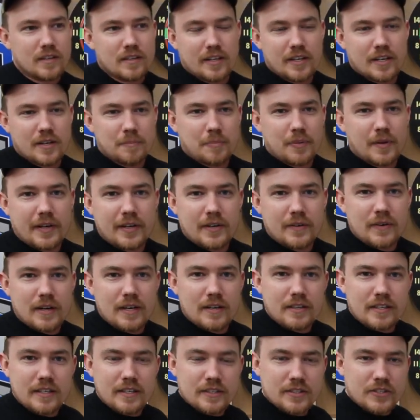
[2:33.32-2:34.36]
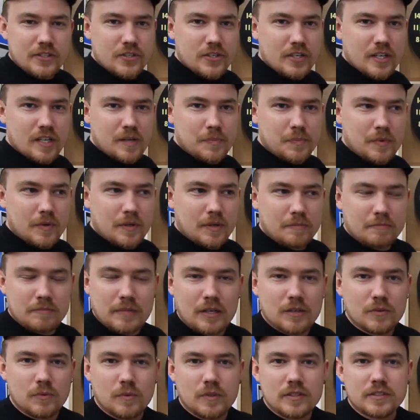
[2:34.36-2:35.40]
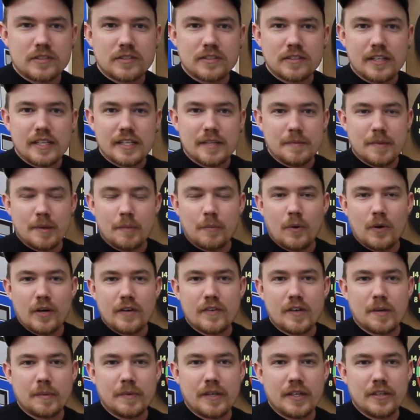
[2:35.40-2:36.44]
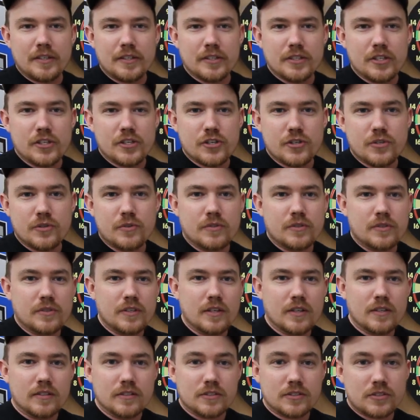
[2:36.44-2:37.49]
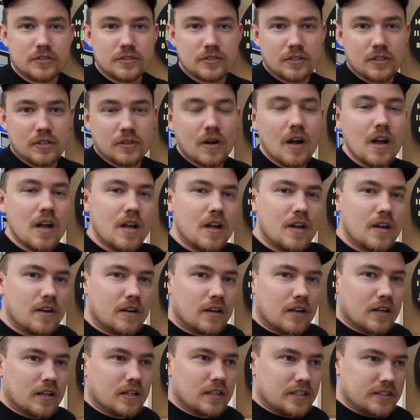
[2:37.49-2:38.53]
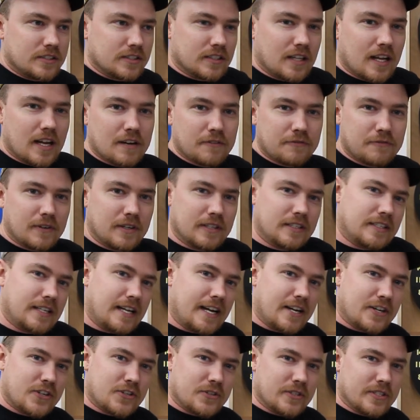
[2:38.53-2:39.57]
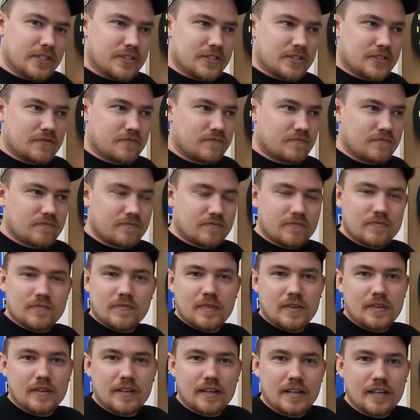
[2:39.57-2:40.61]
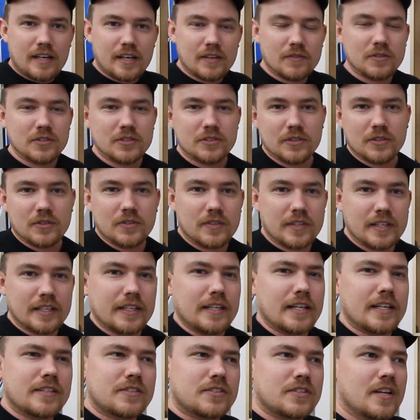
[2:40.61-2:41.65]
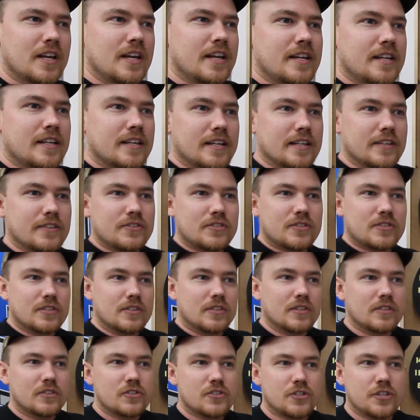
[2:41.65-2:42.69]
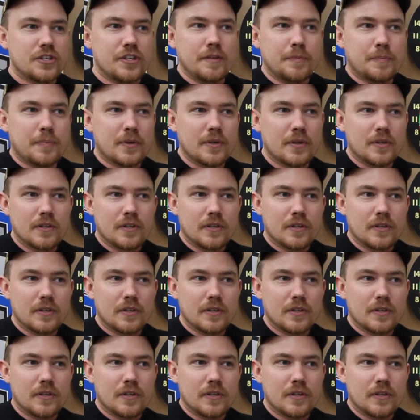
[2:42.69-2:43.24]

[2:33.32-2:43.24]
here playing around here in the shop uh, about once a night, me and my wife come out here and shoot darts. So uh, it's a lot of fun to actually just have this little thing, and it's it's cheap,